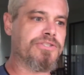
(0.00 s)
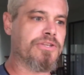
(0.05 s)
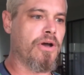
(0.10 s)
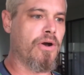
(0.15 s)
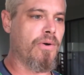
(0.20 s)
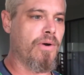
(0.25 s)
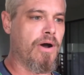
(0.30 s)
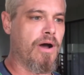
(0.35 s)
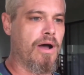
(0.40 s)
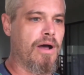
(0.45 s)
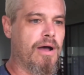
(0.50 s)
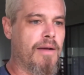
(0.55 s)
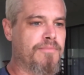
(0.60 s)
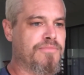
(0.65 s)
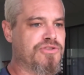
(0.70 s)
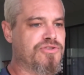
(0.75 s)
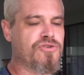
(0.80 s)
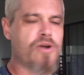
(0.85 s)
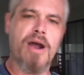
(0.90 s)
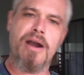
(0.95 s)
So
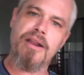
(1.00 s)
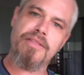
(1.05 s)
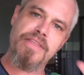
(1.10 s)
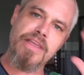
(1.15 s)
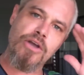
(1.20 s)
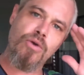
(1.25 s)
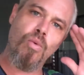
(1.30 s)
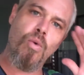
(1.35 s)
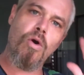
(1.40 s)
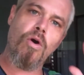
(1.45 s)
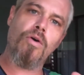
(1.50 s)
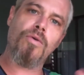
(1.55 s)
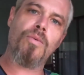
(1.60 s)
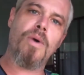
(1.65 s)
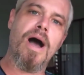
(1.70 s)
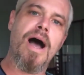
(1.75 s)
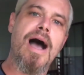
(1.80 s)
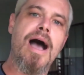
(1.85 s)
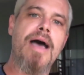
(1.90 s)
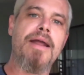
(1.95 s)
I'm just trying to think
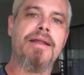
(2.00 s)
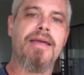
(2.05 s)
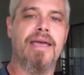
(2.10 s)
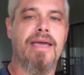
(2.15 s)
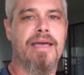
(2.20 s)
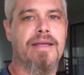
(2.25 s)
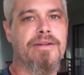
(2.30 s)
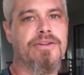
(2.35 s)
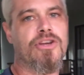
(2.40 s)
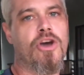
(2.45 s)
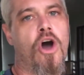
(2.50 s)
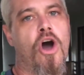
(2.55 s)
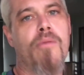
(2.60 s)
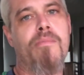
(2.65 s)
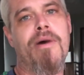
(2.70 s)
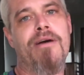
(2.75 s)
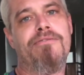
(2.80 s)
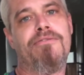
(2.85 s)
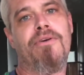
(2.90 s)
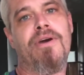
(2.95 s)
worldwide and to
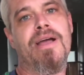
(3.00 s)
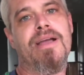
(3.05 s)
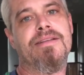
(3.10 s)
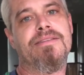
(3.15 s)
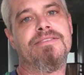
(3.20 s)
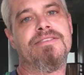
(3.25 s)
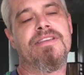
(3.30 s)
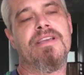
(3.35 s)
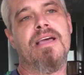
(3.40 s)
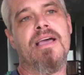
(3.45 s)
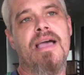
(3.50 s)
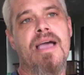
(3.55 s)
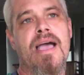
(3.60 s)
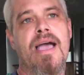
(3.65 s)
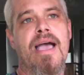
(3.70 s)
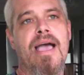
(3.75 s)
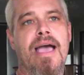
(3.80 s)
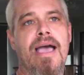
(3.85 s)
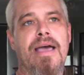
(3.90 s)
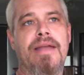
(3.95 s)
all my friends.
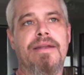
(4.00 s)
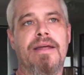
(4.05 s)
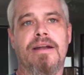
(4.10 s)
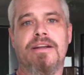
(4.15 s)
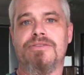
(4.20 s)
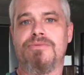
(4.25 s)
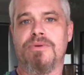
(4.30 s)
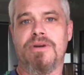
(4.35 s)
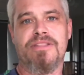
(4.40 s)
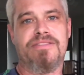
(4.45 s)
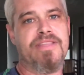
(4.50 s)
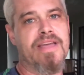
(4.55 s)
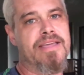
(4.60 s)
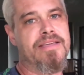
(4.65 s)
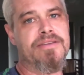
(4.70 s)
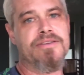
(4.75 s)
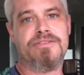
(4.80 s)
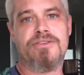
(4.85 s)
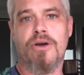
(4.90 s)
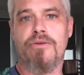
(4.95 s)
And I just want to
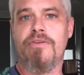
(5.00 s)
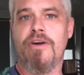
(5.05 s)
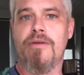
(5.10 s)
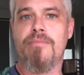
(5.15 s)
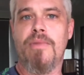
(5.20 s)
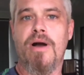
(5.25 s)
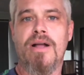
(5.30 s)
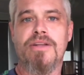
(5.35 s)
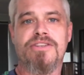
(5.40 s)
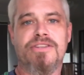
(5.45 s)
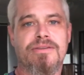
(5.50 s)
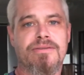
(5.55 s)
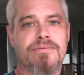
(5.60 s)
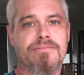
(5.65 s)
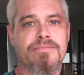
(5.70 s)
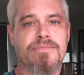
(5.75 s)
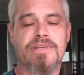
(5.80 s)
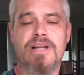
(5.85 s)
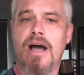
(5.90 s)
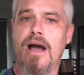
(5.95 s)
thank you so very much
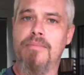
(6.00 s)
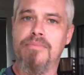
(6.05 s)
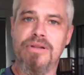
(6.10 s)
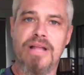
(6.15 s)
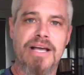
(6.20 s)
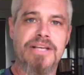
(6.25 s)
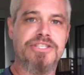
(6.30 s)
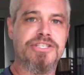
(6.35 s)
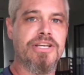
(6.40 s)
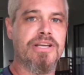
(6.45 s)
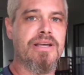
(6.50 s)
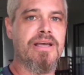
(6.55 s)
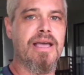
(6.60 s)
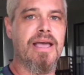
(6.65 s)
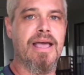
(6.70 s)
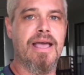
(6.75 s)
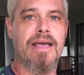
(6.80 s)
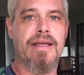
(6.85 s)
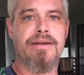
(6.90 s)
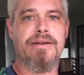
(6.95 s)
and God bless you.
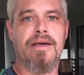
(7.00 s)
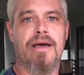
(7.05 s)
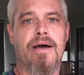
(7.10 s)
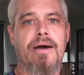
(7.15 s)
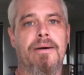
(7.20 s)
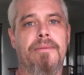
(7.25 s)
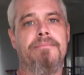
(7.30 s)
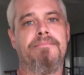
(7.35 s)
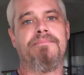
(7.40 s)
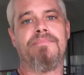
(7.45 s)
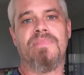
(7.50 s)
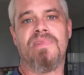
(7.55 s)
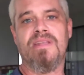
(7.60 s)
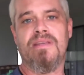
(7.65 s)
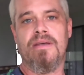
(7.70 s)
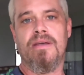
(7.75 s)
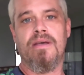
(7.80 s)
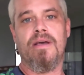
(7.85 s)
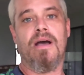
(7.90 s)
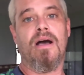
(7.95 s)
And
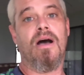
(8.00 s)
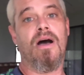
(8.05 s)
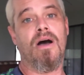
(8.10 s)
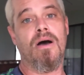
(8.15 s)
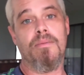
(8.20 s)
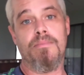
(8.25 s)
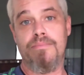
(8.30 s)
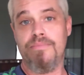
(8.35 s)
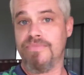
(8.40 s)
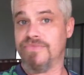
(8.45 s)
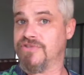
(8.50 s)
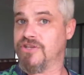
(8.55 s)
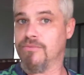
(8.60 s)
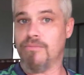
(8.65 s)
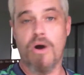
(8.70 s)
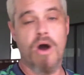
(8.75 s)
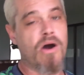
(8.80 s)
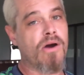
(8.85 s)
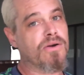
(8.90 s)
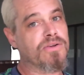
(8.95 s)

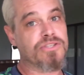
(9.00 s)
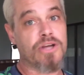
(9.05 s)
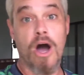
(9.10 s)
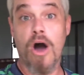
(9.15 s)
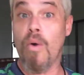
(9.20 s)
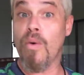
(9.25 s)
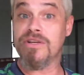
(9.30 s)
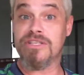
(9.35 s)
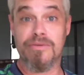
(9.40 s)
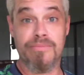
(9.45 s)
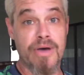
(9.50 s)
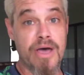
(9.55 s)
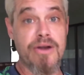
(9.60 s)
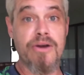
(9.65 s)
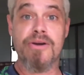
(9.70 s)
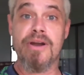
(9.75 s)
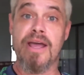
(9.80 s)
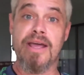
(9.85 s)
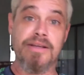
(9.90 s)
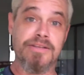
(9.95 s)
tomorrow is always a
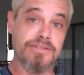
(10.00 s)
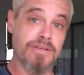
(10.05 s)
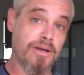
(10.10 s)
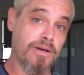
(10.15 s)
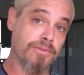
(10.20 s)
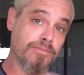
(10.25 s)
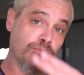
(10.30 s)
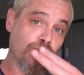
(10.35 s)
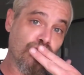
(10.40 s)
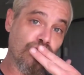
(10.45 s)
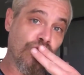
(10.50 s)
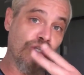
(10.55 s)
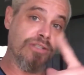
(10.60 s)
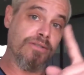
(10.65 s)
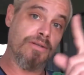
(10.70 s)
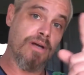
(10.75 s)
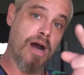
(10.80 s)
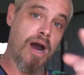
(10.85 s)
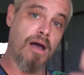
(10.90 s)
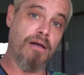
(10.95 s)
better day. So
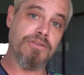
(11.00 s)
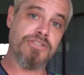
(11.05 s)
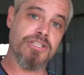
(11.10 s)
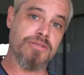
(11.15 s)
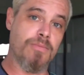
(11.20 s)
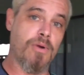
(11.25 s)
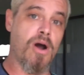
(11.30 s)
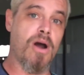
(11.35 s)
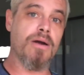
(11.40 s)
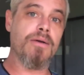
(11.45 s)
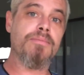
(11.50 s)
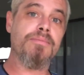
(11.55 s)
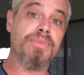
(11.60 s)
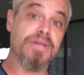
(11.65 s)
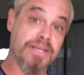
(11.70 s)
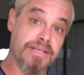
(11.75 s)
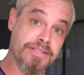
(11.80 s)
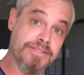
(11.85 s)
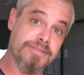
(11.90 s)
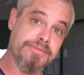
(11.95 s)
holla at you tomorrow.
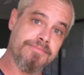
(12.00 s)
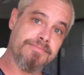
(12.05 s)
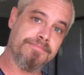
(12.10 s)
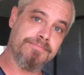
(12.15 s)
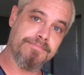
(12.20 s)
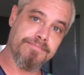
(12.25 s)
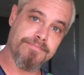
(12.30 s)
Peace.